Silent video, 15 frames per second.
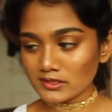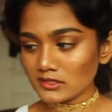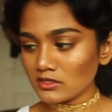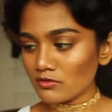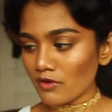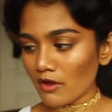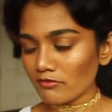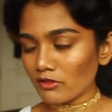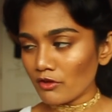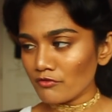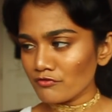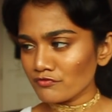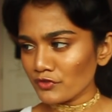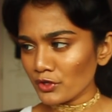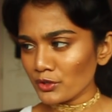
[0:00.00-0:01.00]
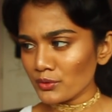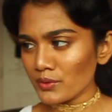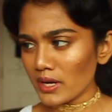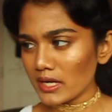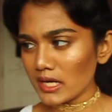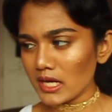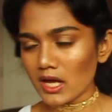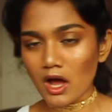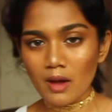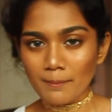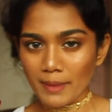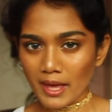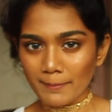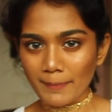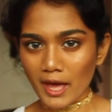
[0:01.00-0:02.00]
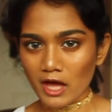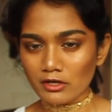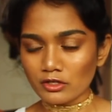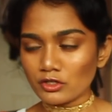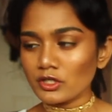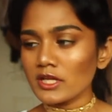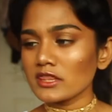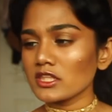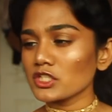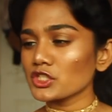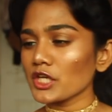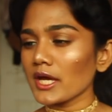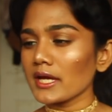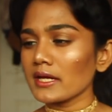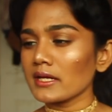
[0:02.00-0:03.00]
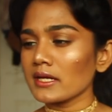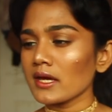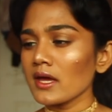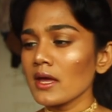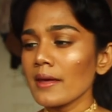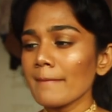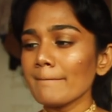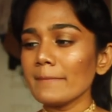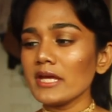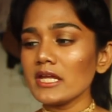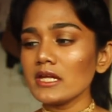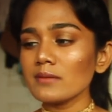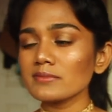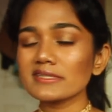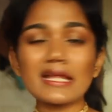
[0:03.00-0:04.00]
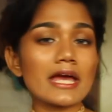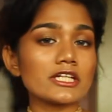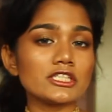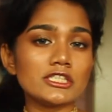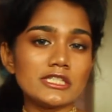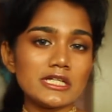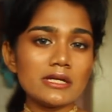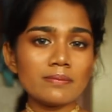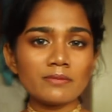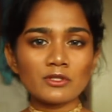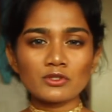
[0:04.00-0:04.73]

This is the Revlon PhotoReady Compact Powder in the shade medium/deep.